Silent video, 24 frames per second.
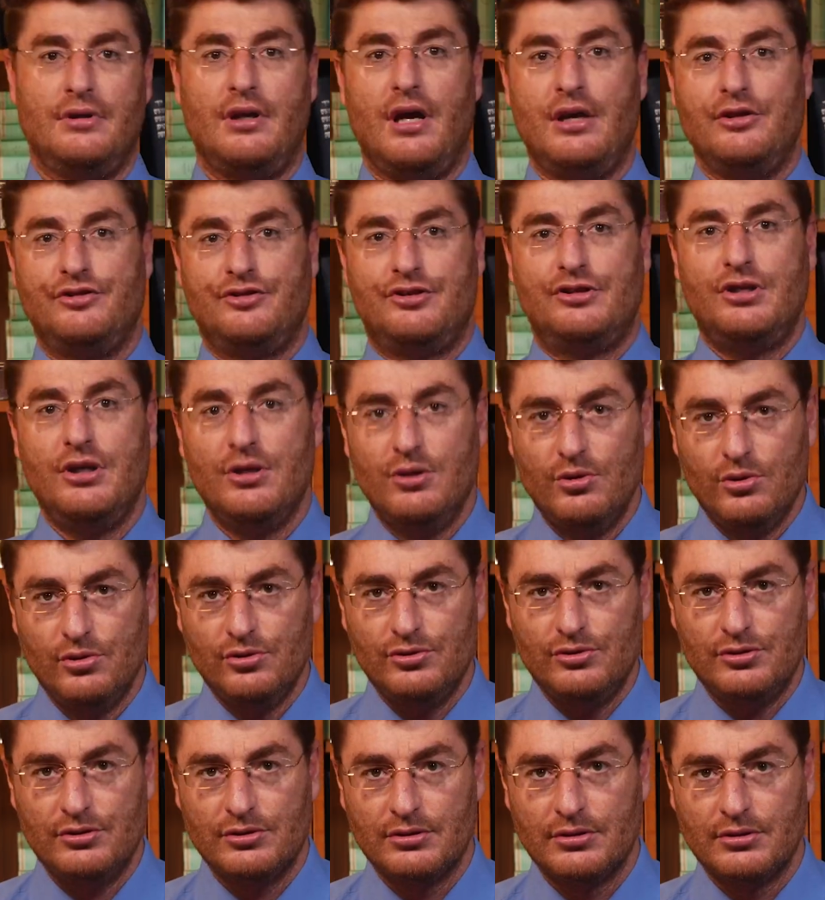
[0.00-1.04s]
As
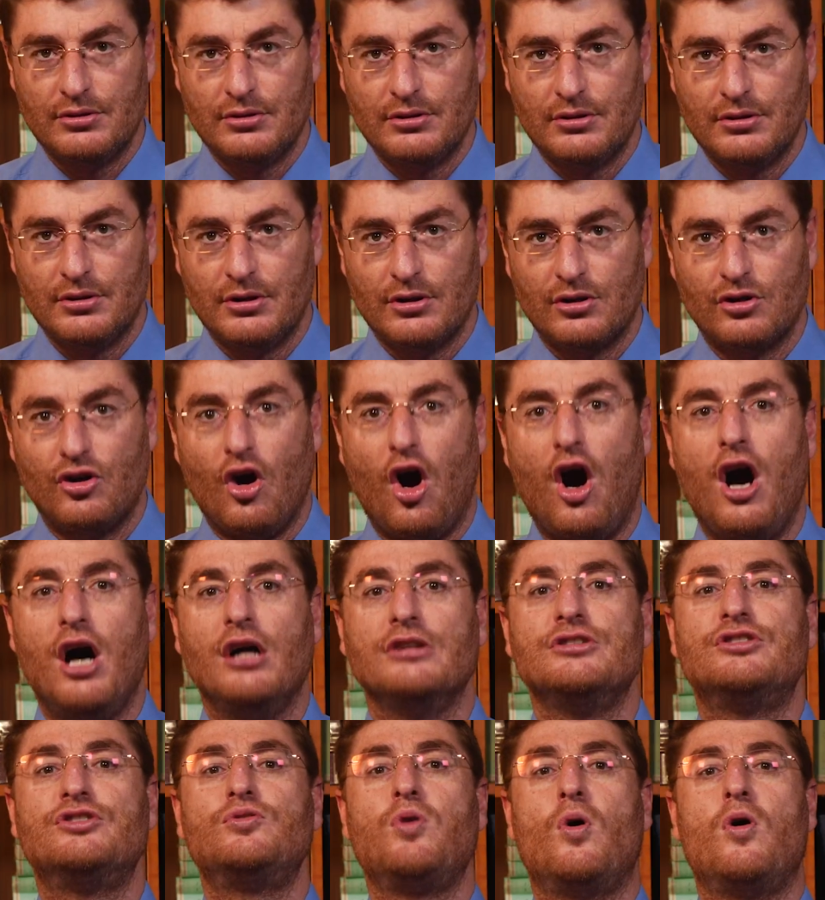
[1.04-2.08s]
Jews,
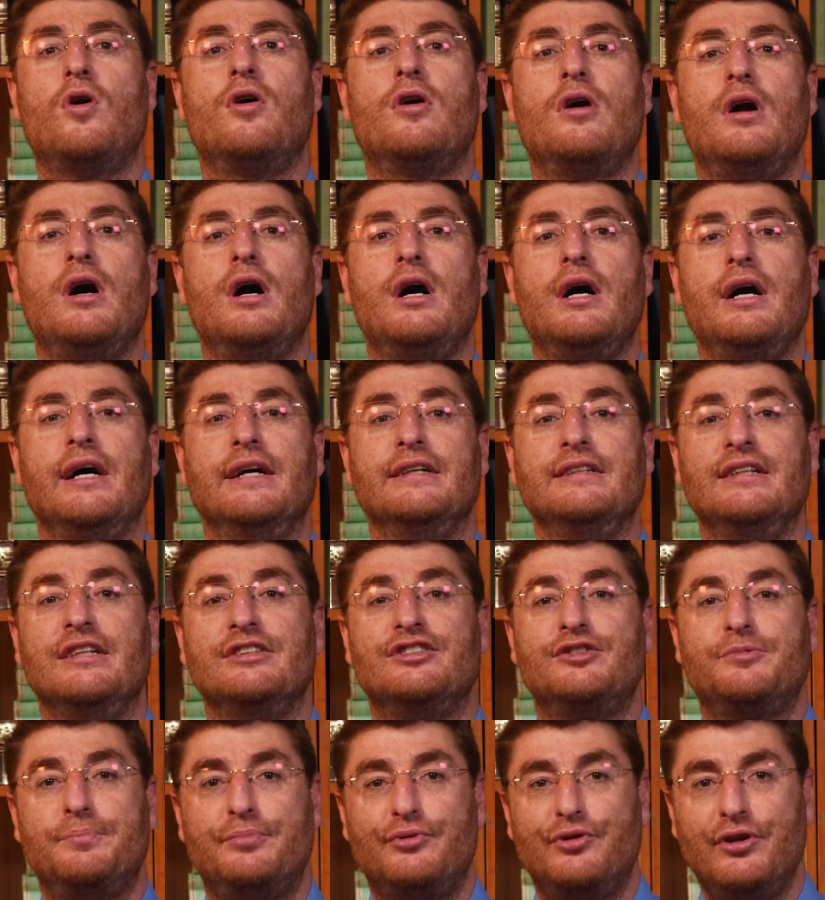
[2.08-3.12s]
God's Torah and
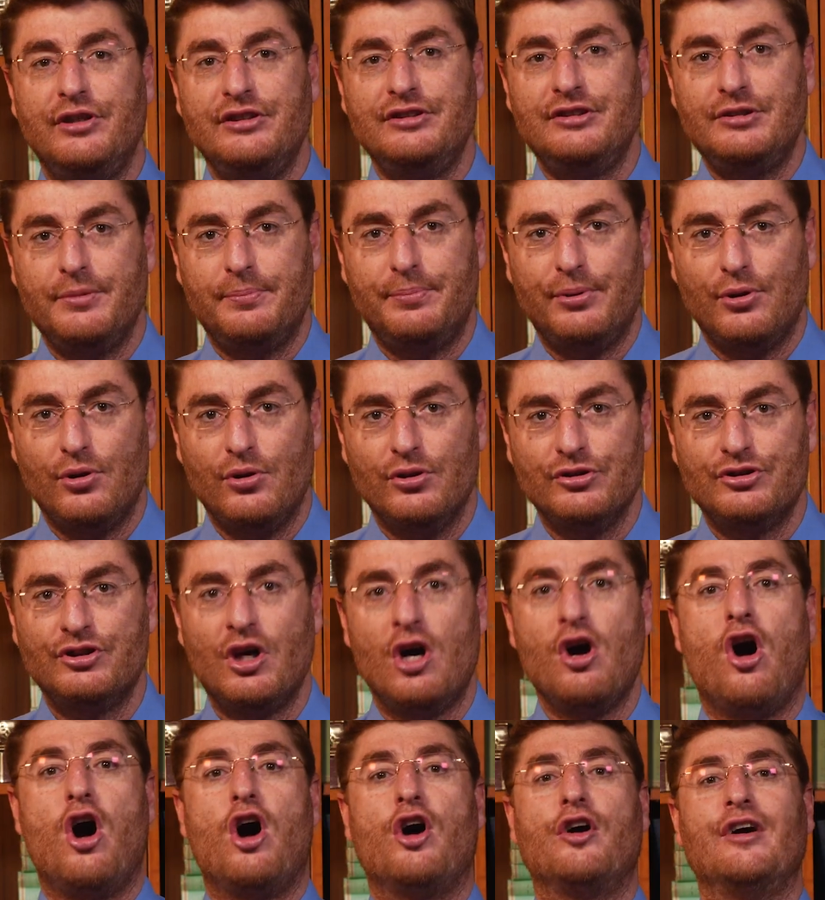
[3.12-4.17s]
its principles
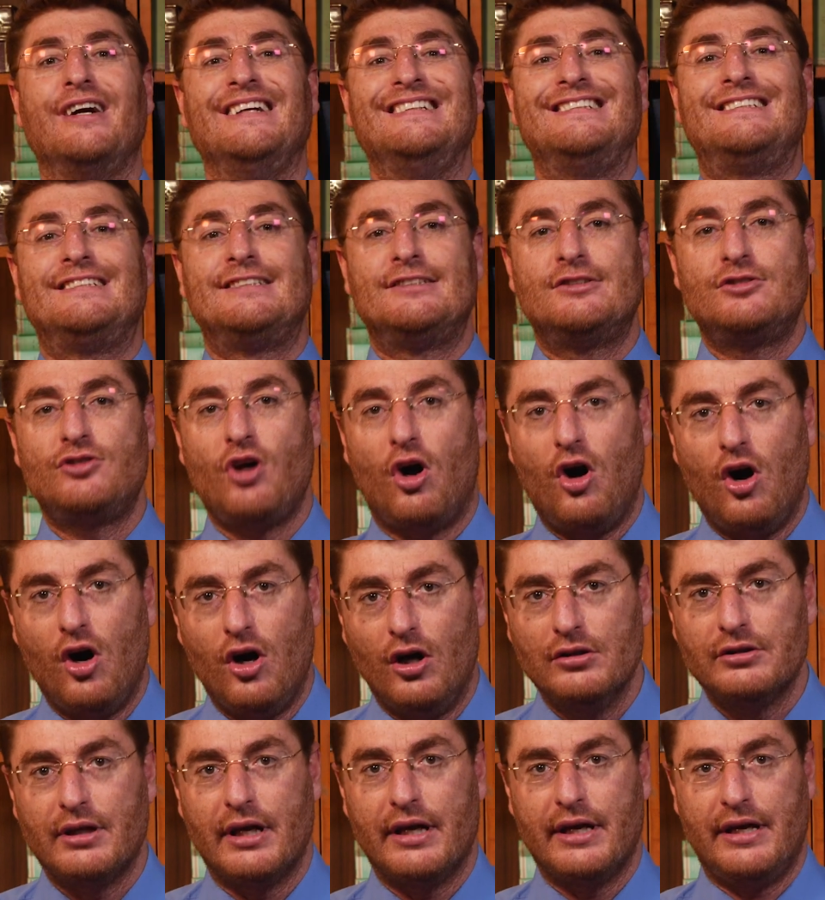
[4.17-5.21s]
are
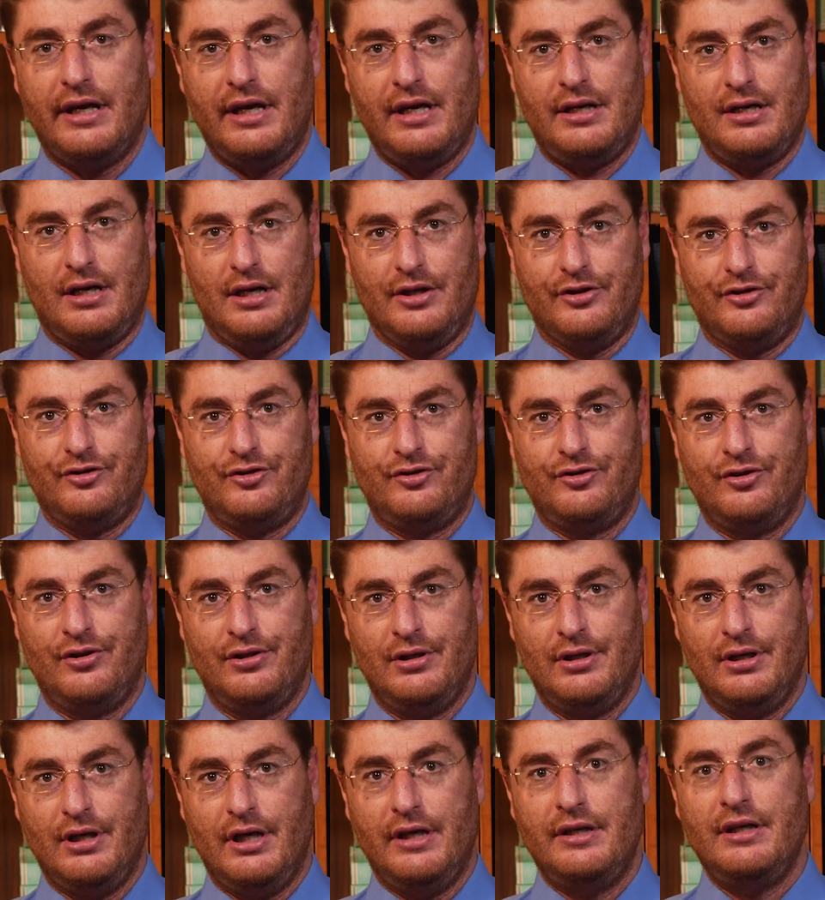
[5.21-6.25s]
installed in us,
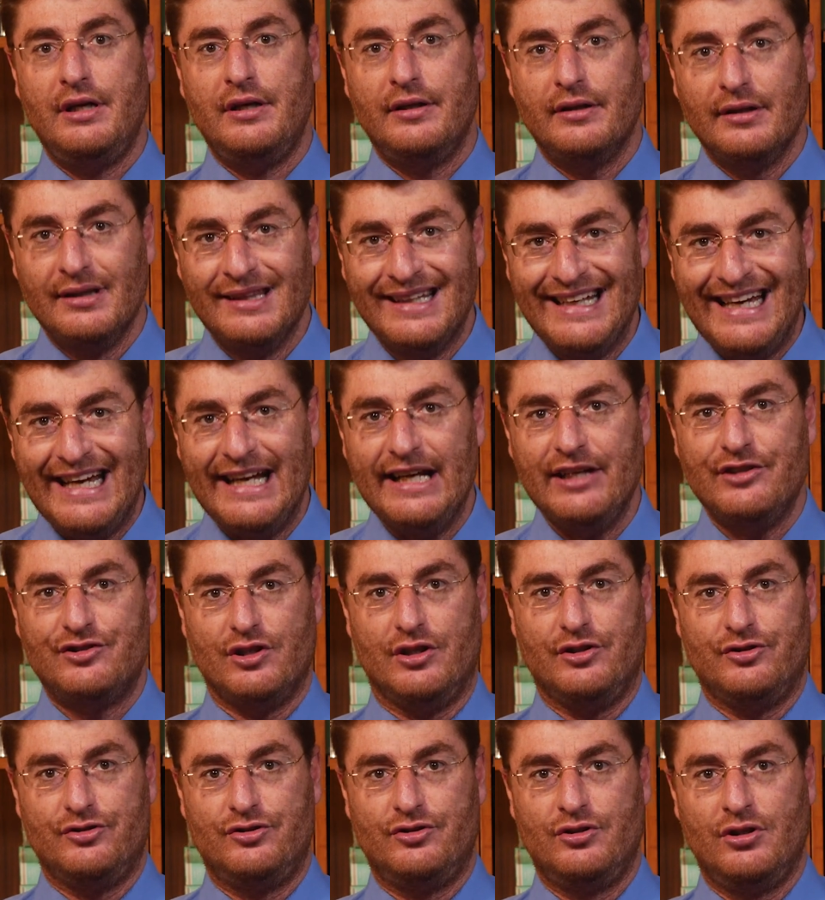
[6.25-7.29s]
and it leads
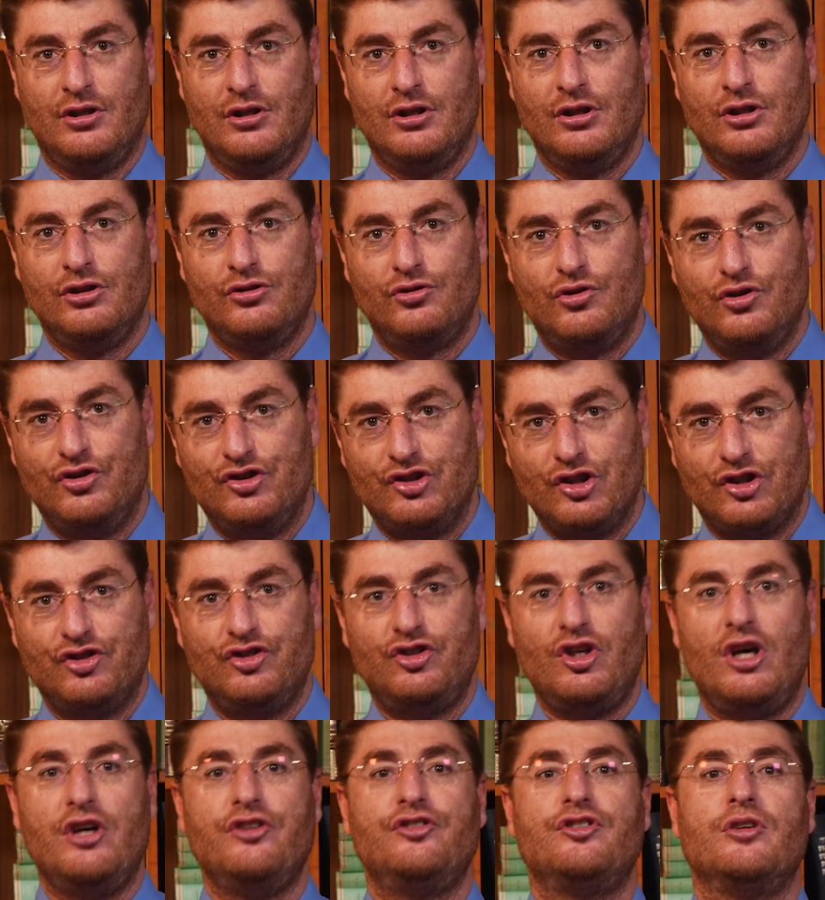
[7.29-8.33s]
us to
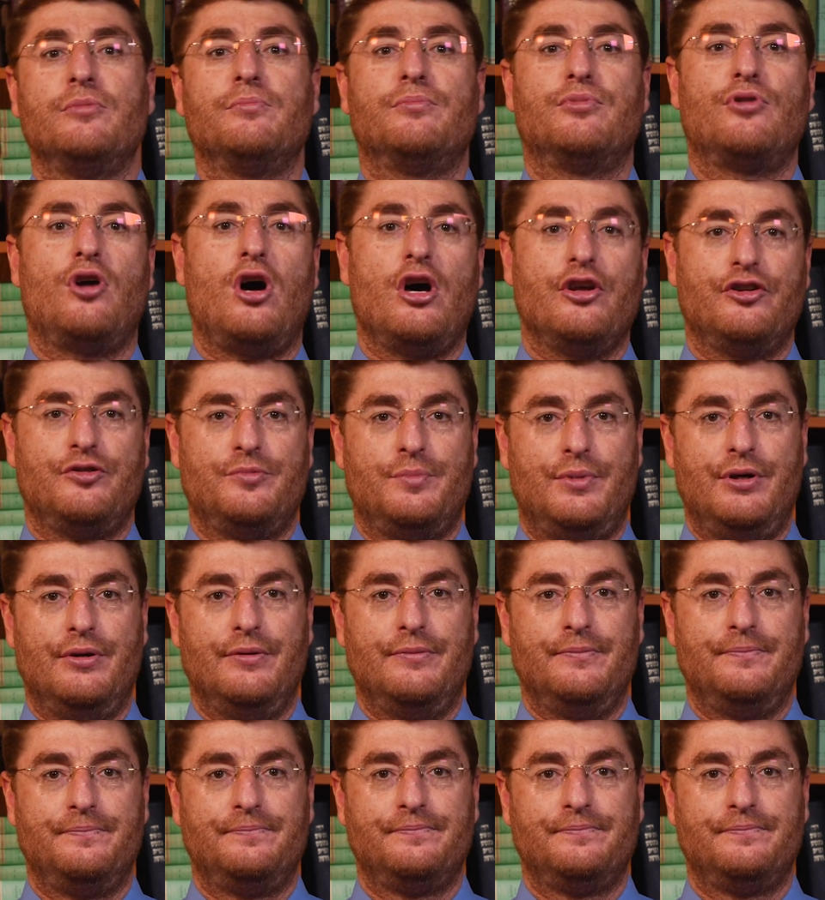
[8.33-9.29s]
success and prosper.